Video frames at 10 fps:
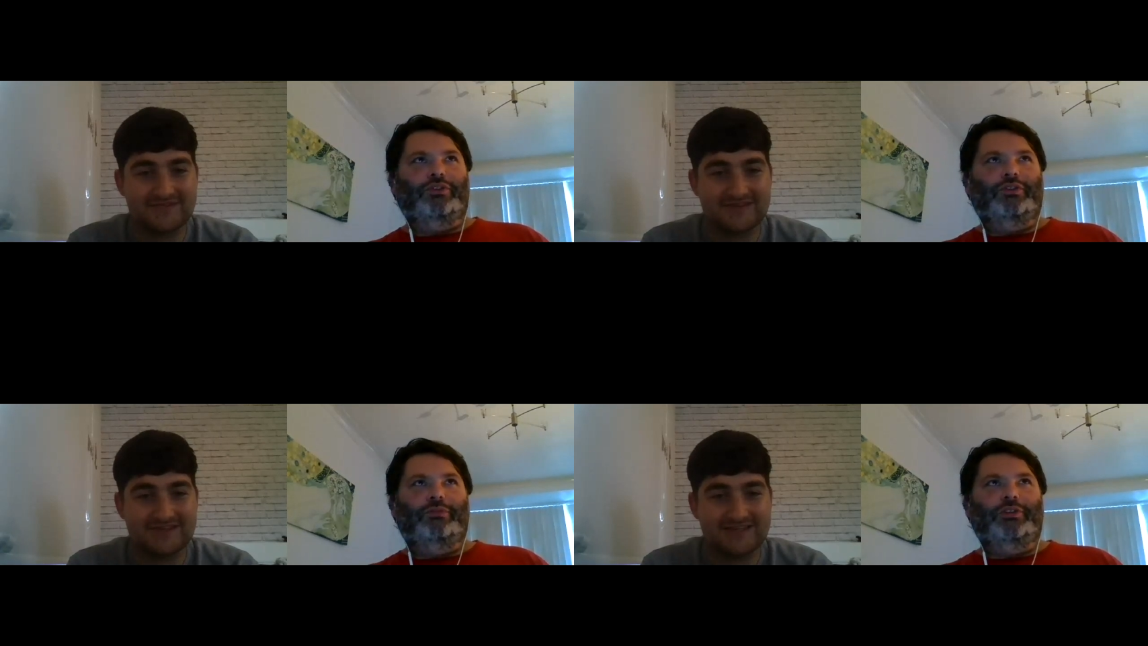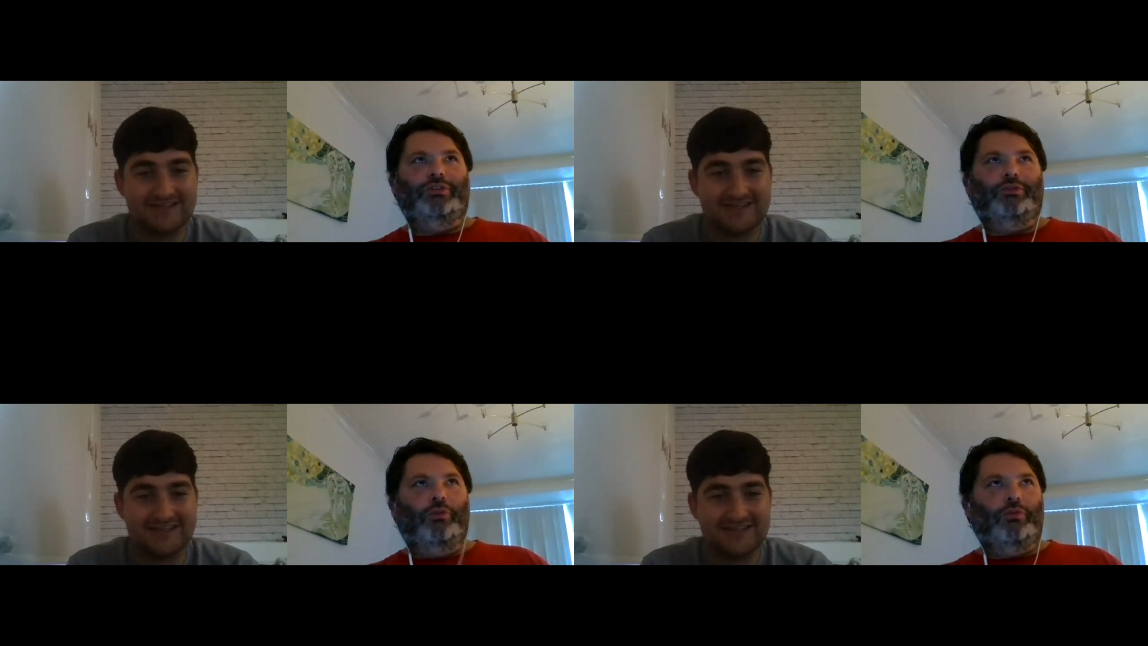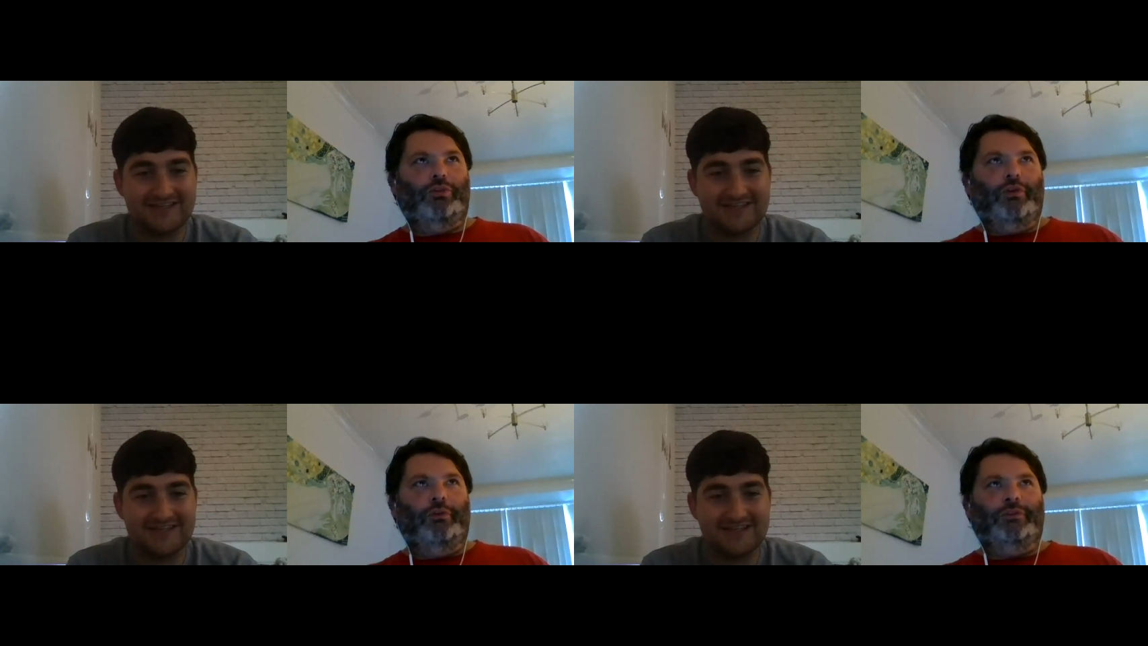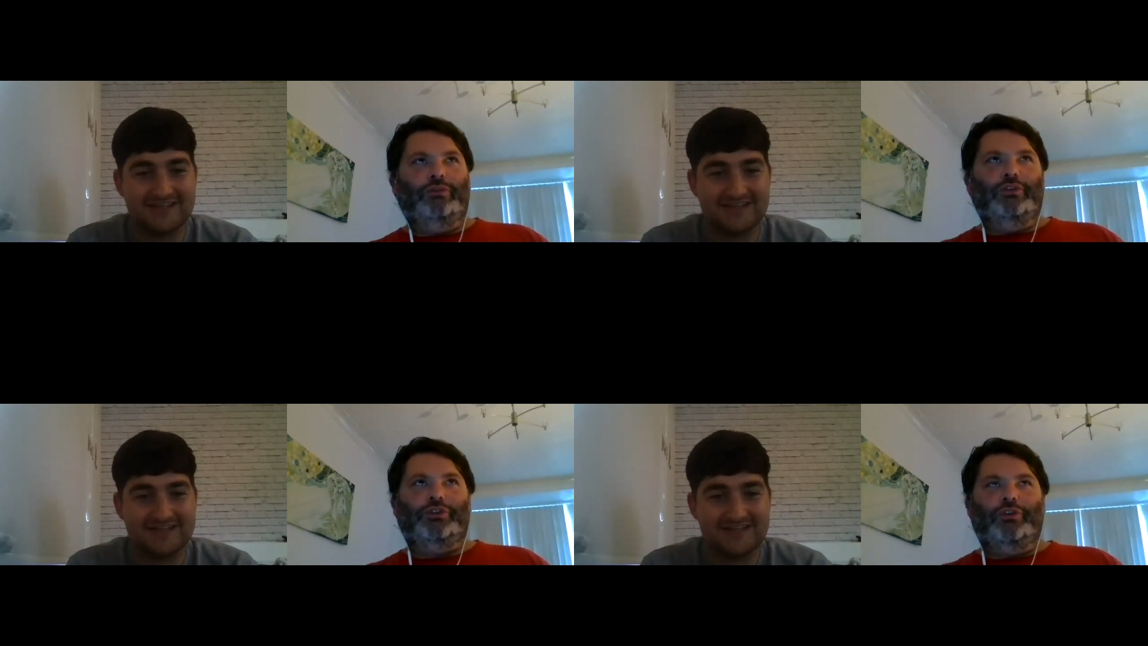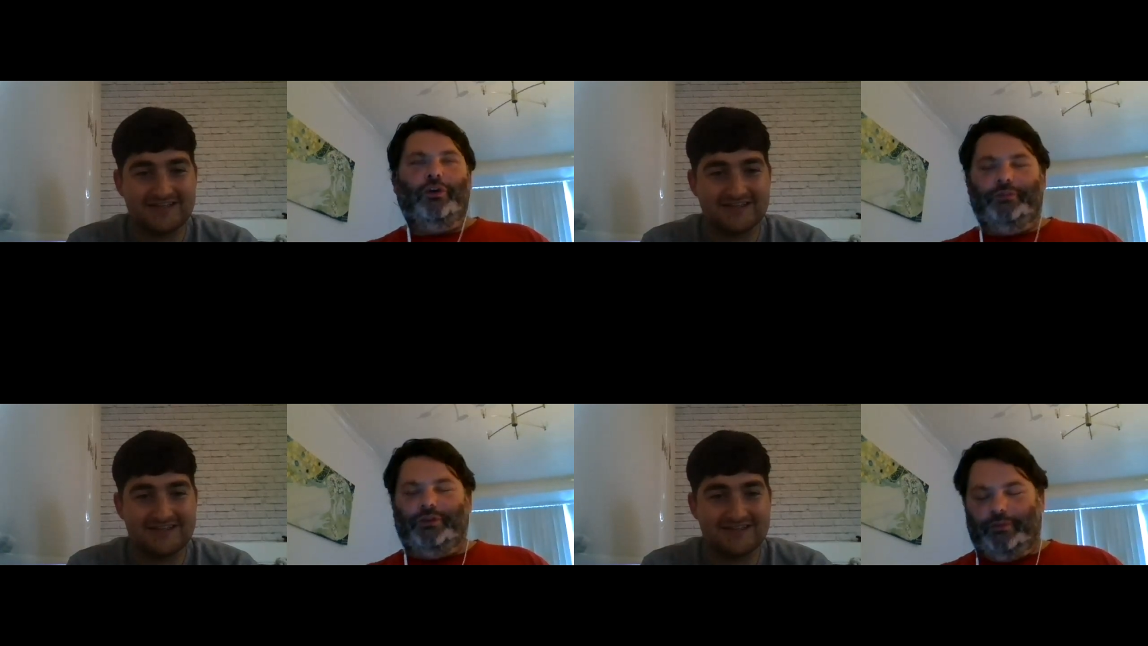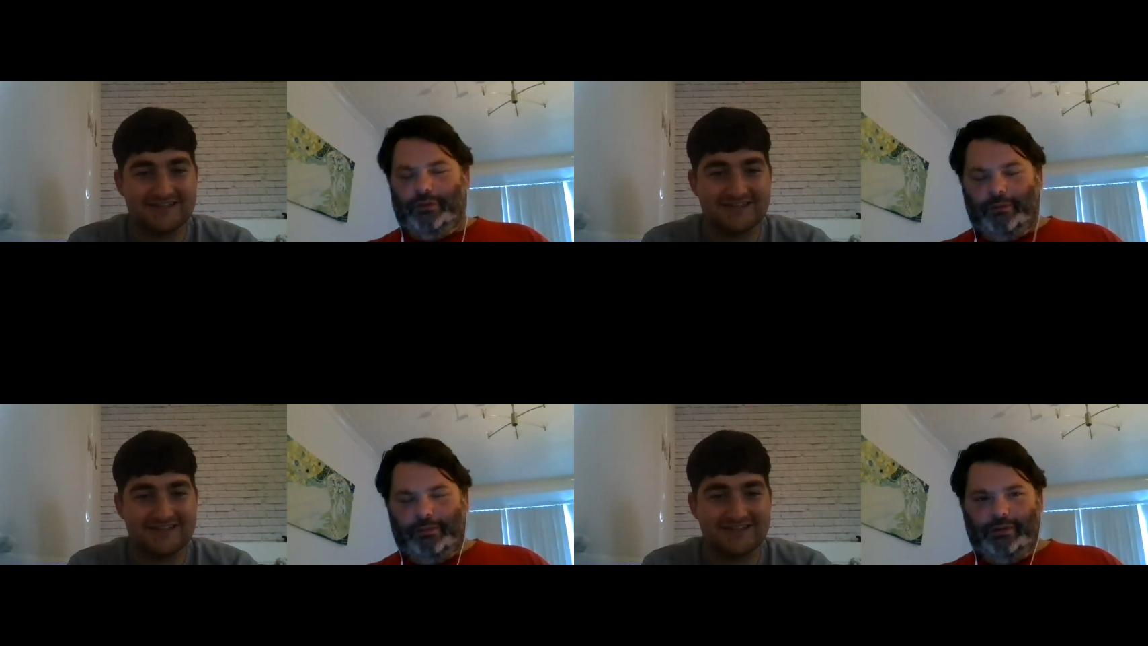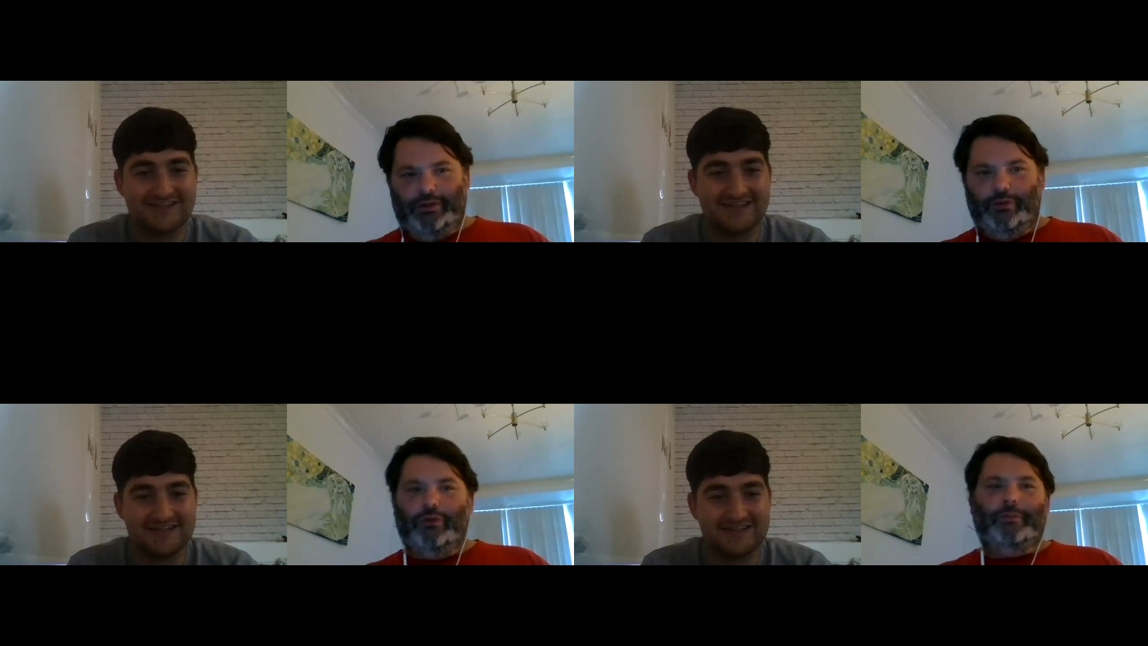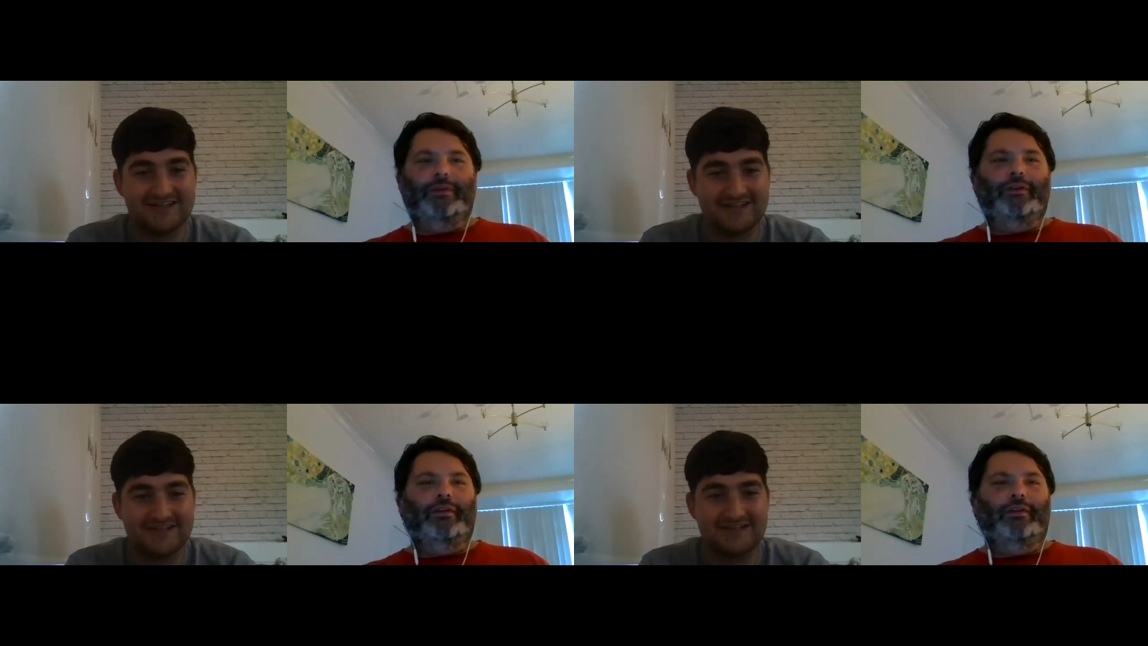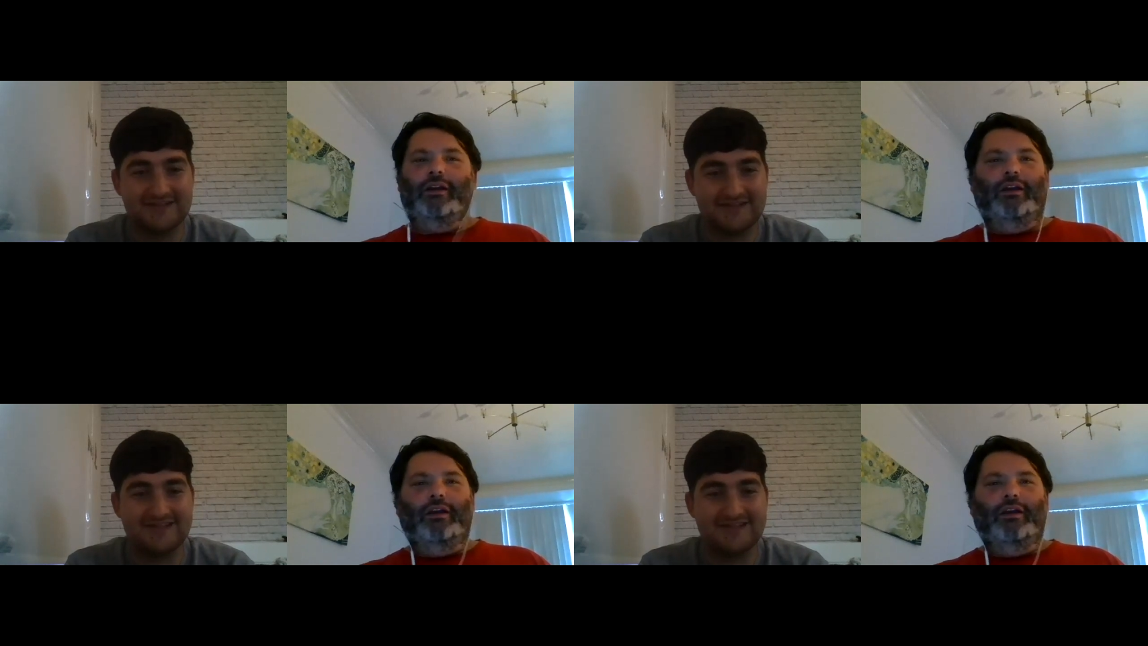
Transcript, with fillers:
Speaker 1: should we just hold off till the shops are properly open?